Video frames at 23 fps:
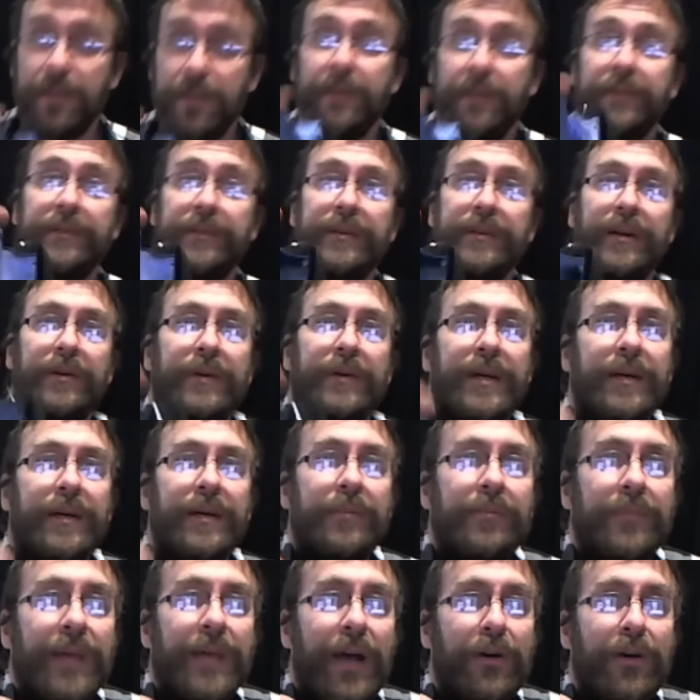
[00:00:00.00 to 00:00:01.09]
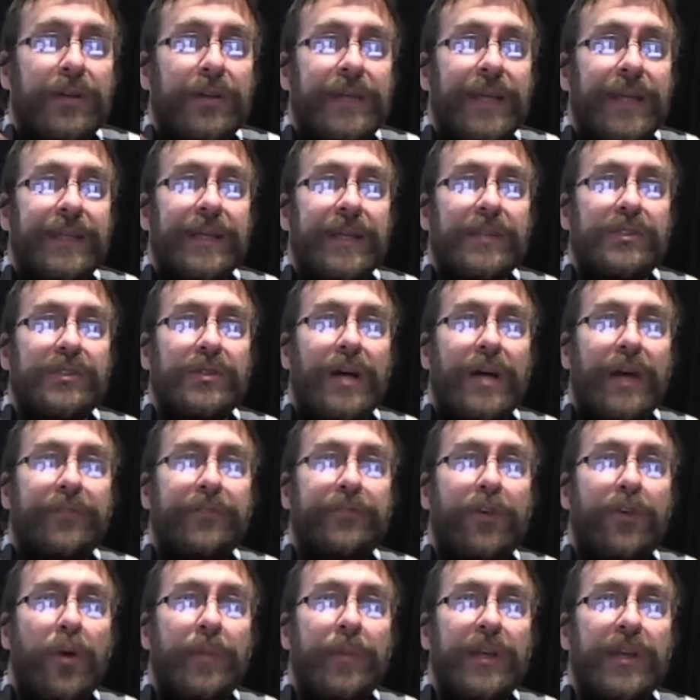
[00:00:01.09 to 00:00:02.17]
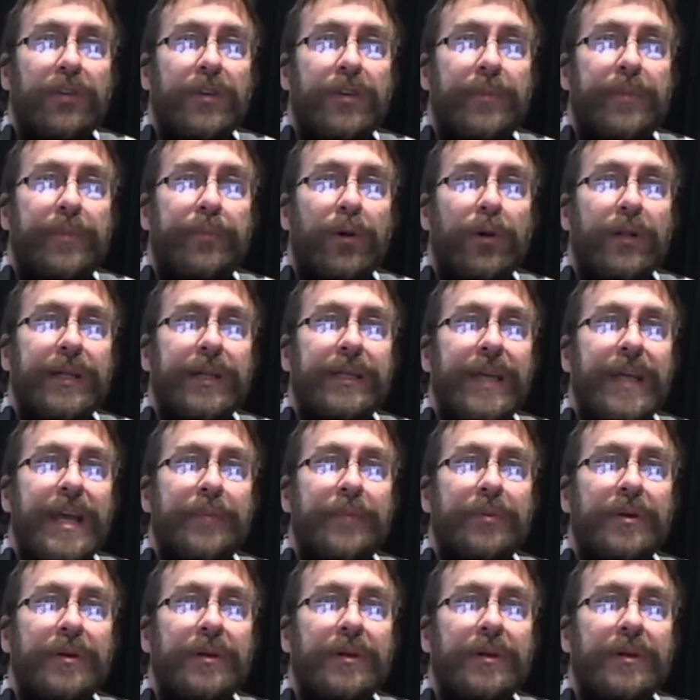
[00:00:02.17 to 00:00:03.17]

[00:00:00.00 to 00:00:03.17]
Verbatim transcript: So um, I would take that soft, foamy grip bowling tape